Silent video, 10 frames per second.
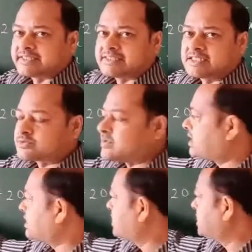x
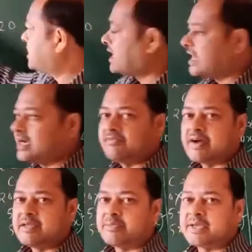square and
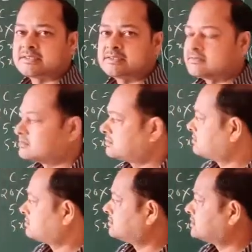5x?
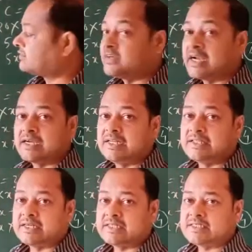Definitely
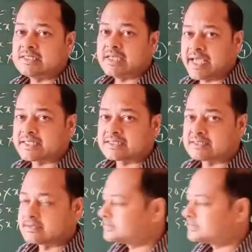that is x.